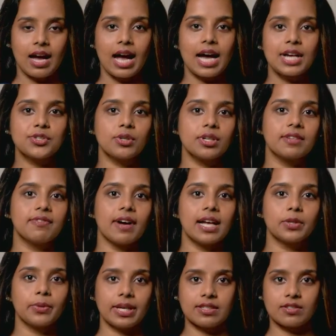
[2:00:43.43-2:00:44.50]
Azure
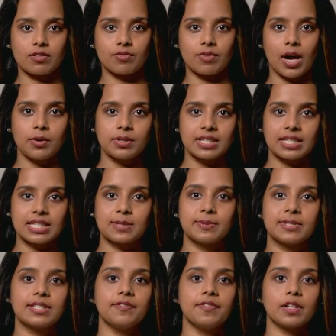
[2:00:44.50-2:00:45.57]
evaluates the routes in a
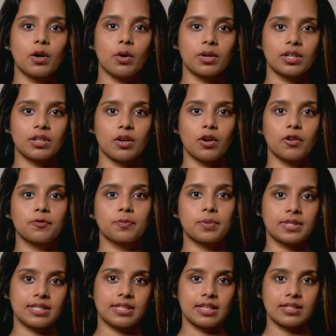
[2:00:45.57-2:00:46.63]
specific order of
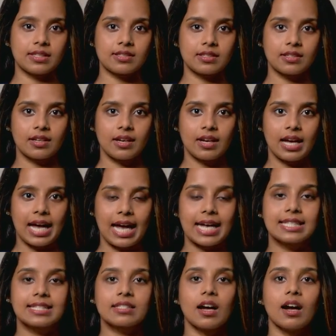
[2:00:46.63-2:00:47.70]
precedence.
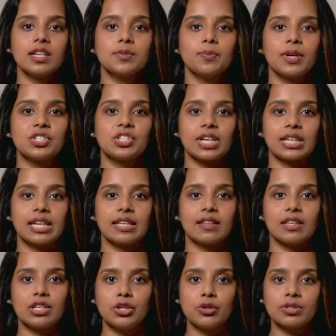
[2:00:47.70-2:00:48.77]
It starts by checking
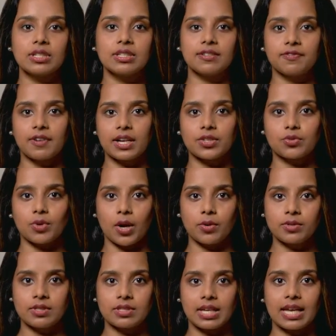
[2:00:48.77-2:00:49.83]
the user-defined
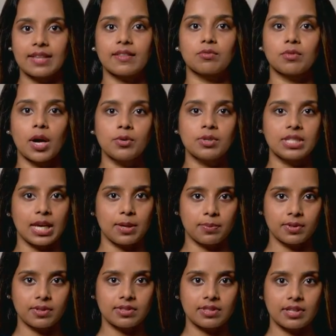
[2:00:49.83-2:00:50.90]
routes in the route
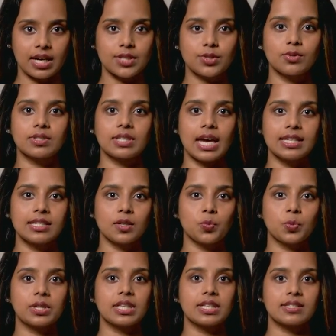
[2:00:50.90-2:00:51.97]
tables associated
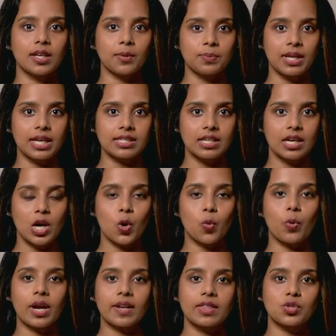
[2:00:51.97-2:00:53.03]
with the subnet
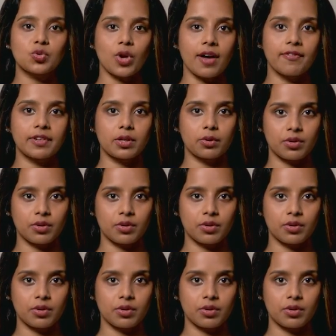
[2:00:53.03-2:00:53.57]
where the traffic